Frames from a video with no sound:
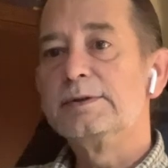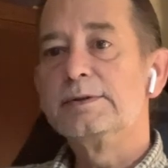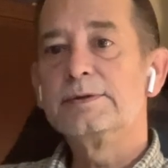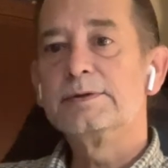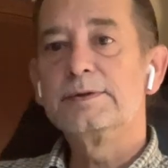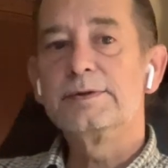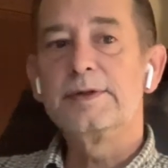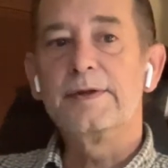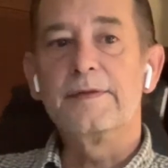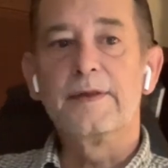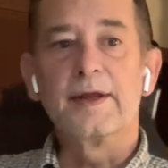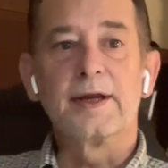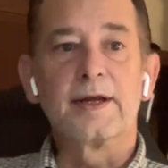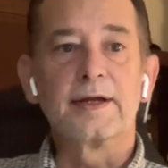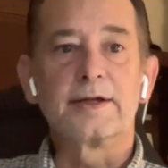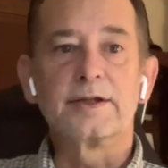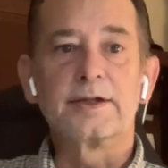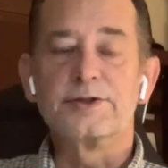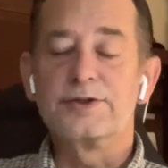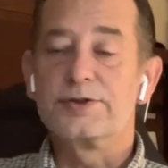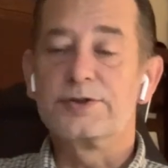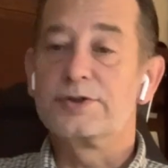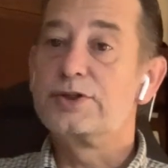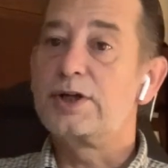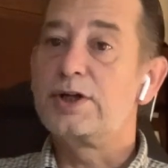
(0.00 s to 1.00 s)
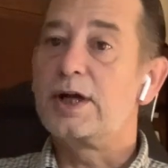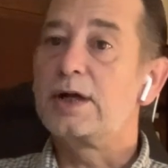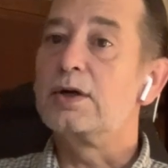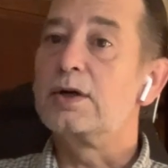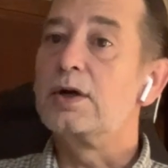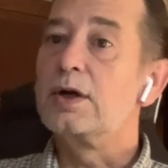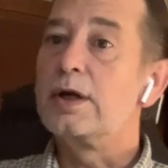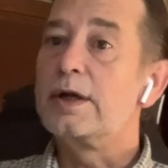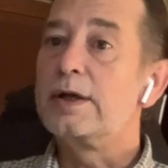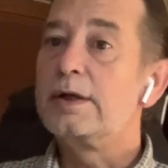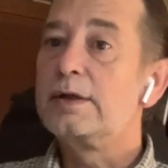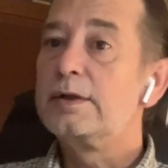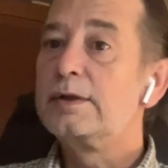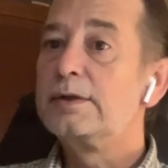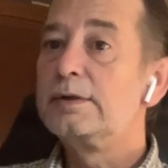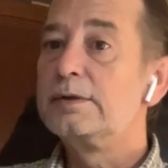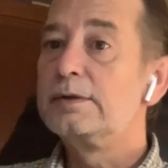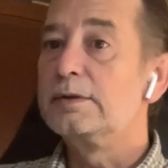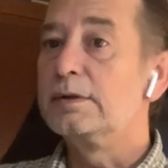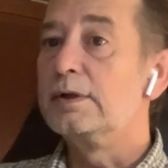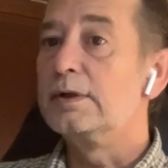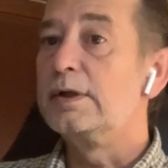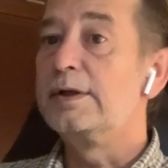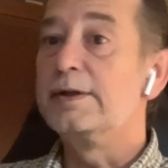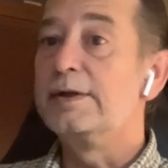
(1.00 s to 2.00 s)
and then I could just check on it,
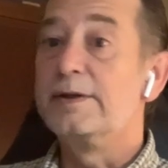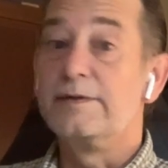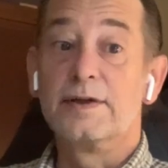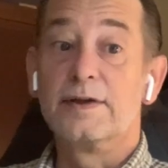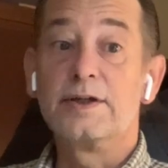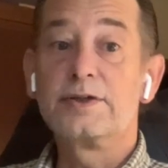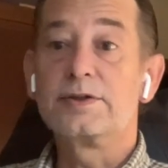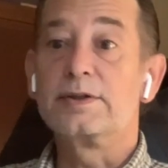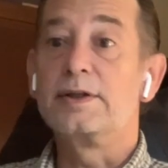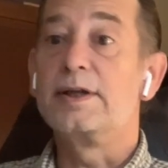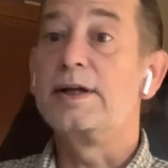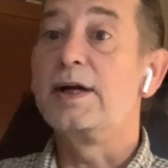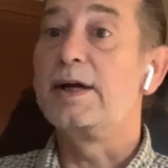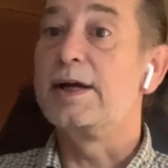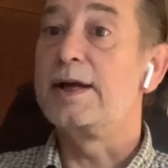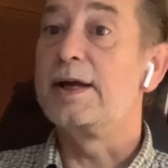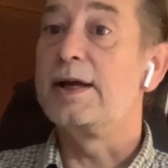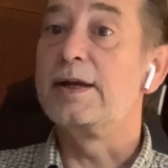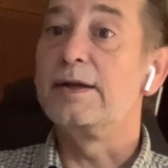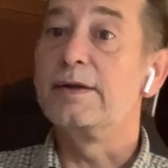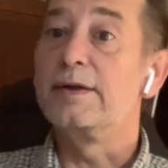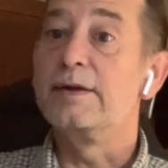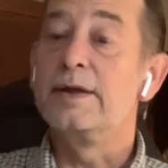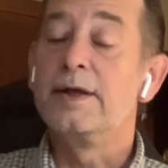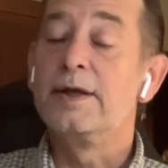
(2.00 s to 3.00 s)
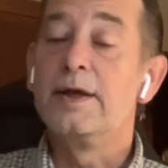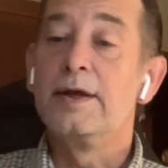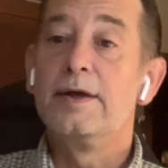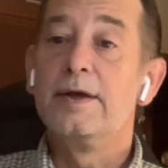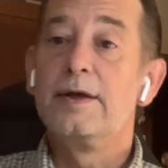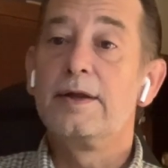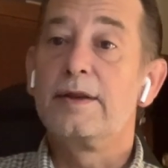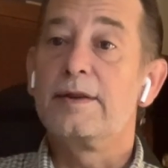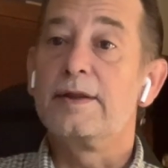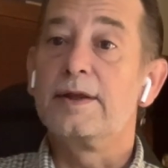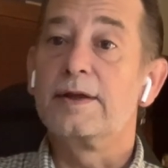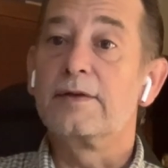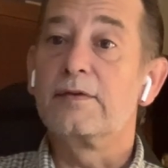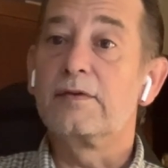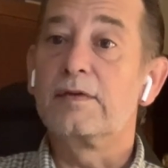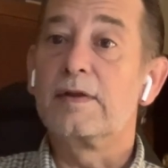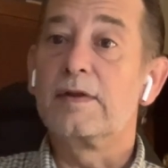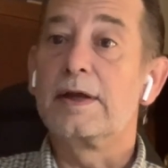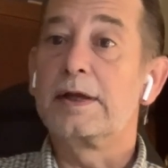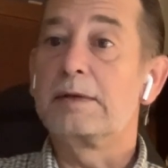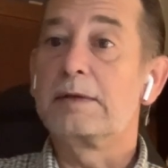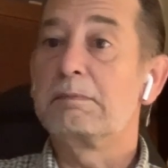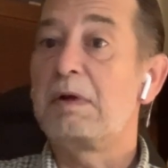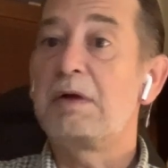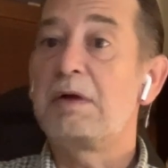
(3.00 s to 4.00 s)
right? And eventually I added things
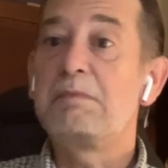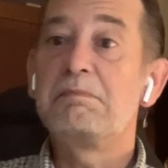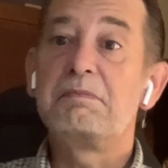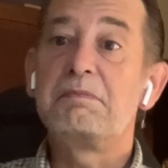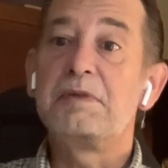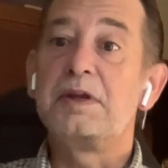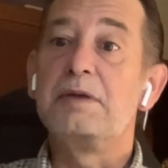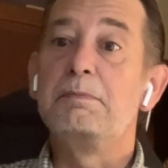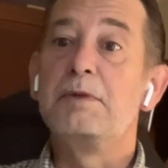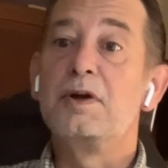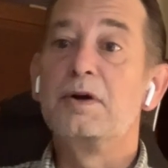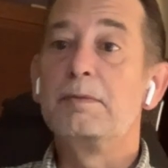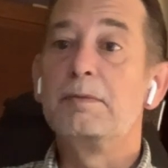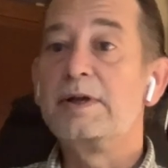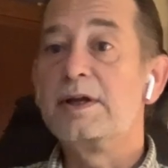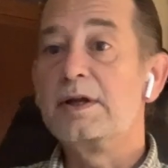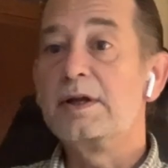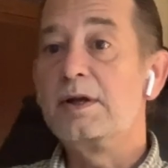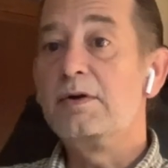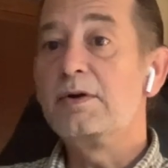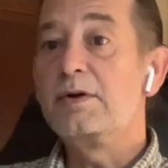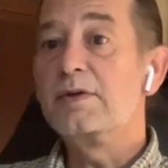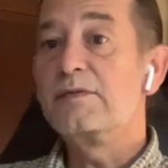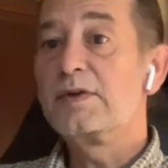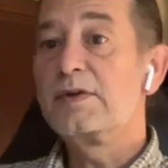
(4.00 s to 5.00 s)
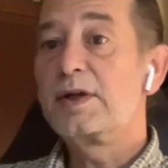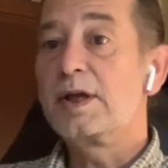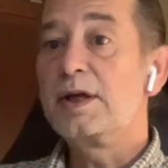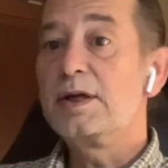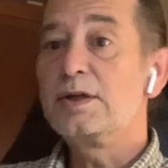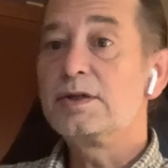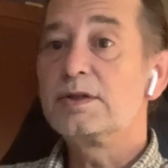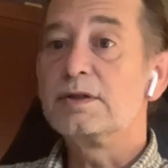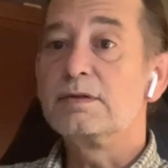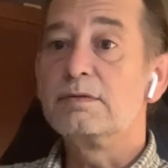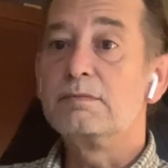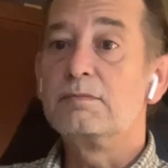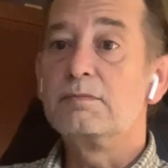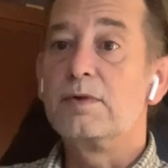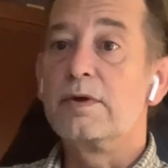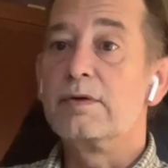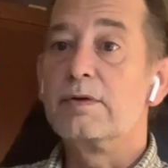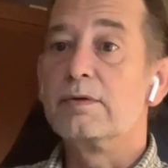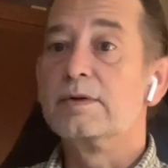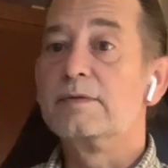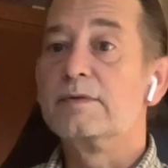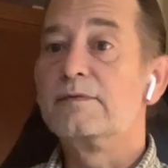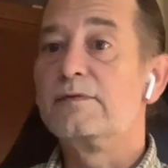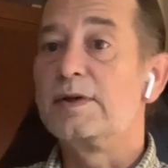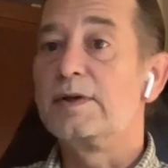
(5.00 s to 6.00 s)
like, email me a notification, whether
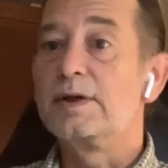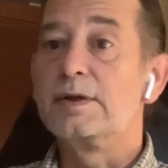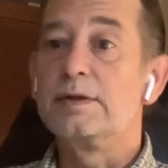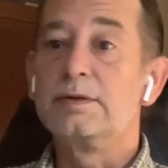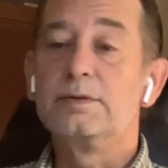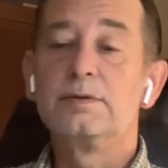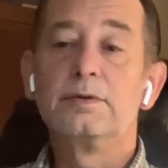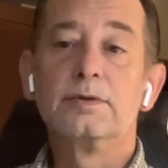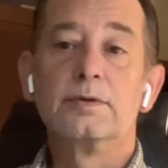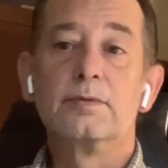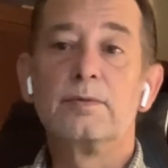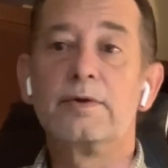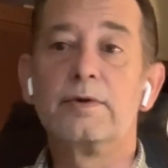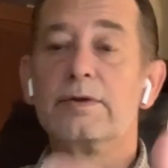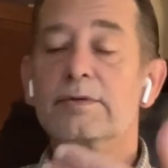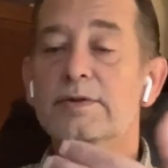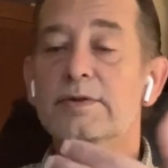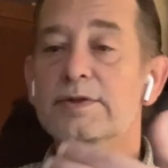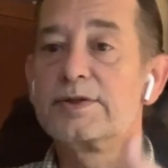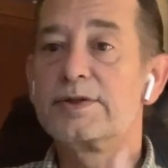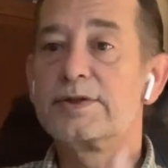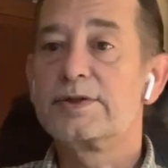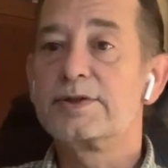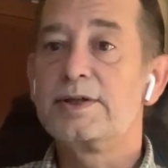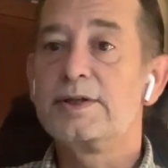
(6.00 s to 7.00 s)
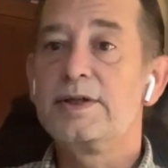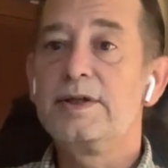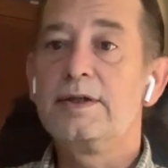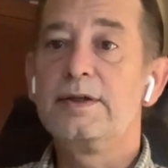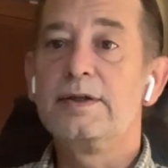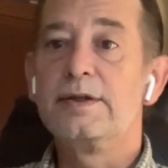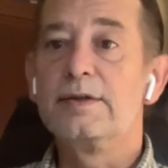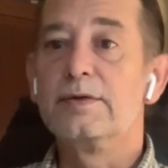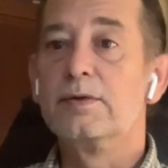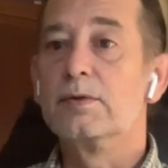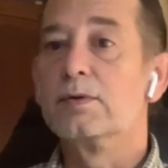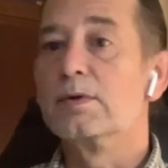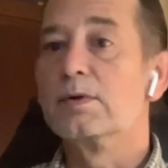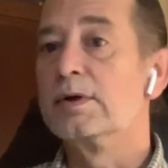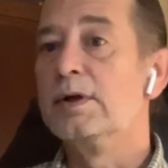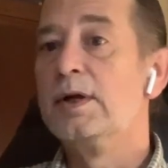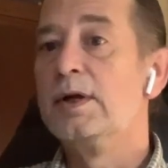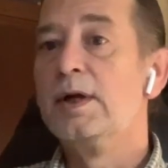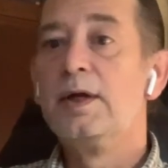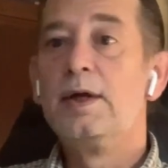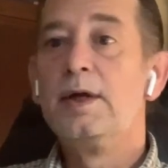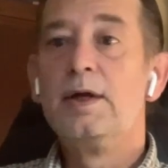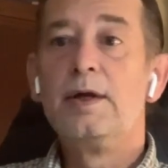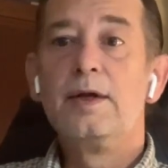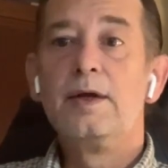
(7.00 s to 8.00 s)
it failed or whether it succeeded, or
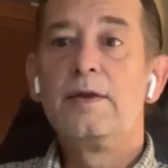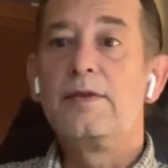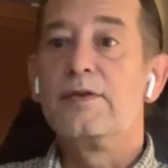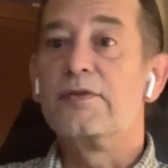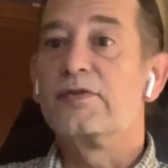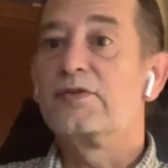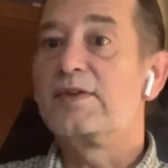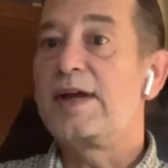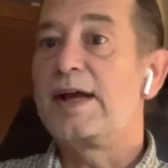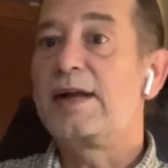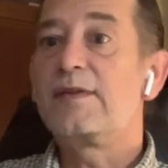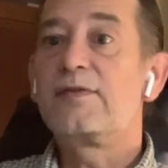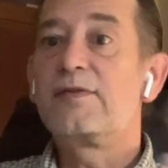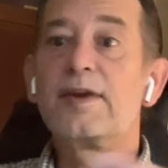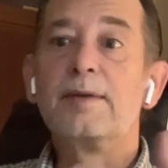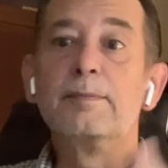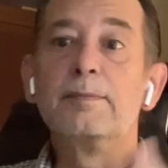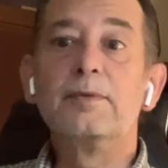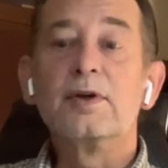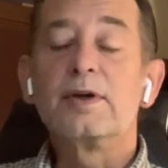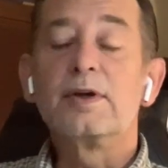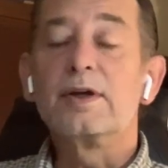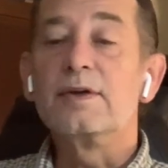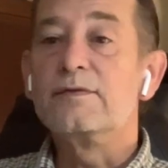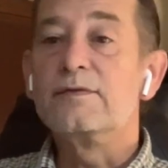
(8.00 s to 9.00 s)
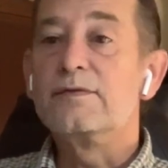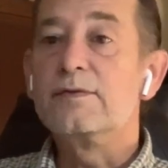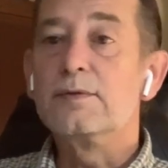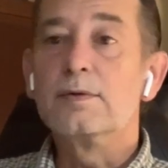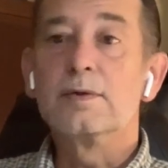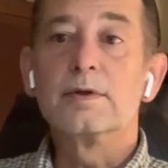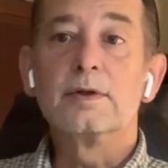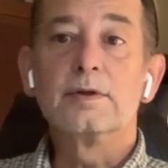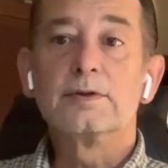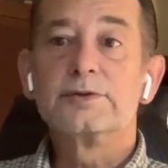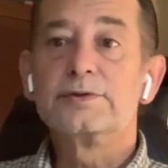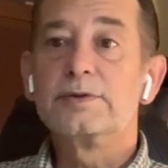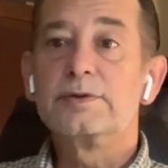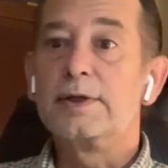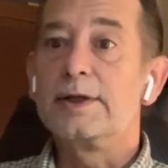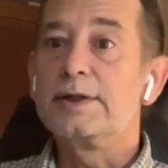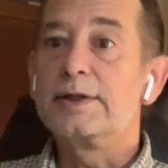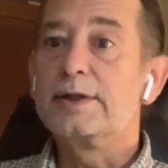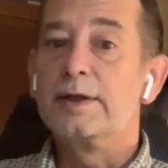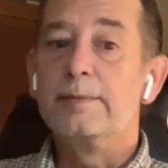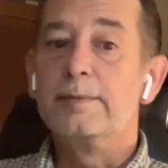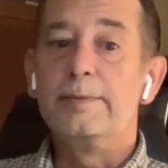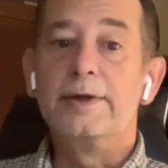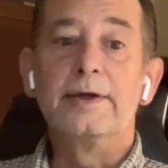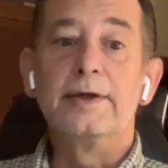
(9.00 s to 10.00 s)
the stats I'm looking for. So I'd
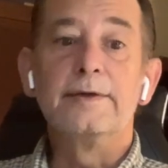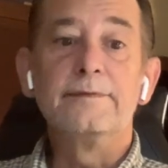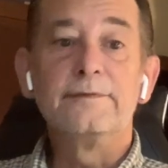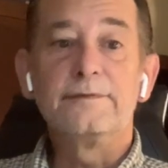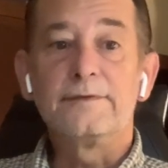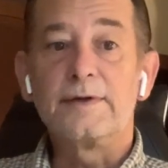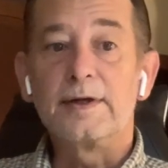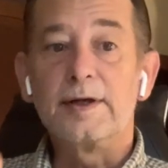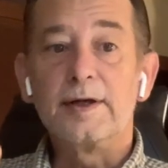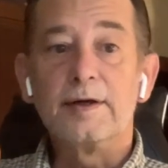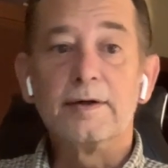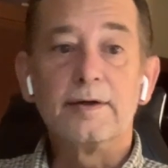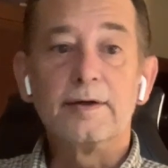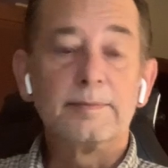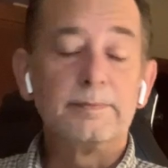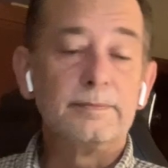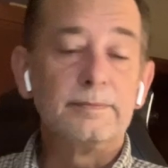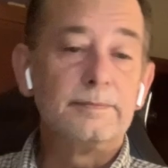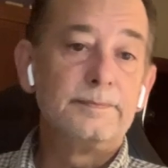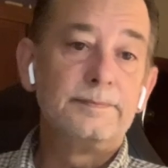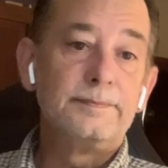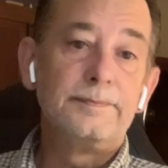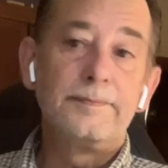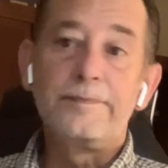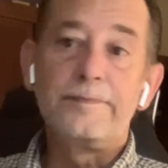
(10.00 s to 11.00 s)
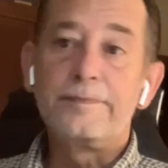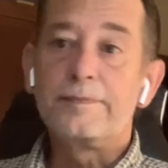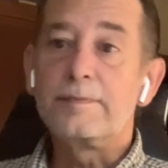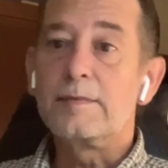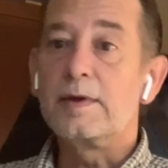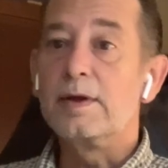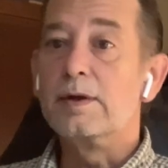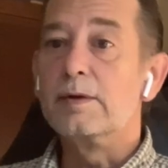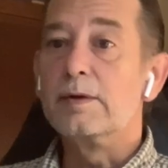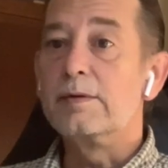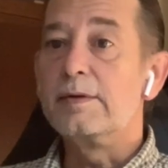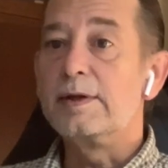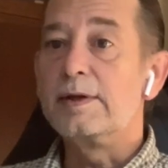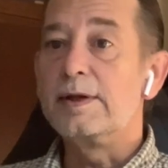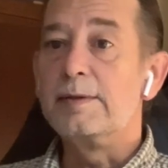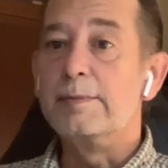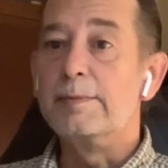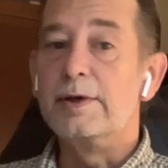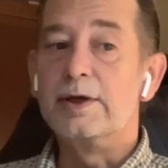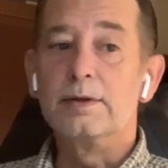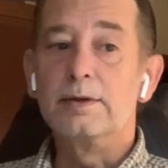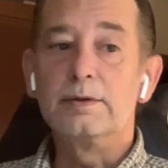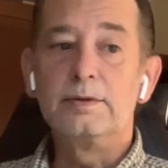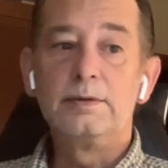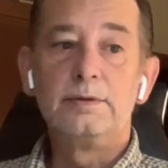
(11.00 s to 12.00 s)
come in, fire up, the
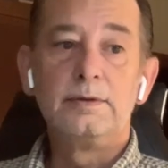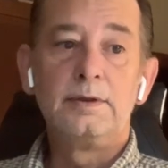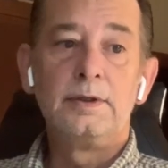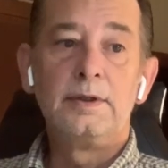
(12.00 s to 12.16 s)
email,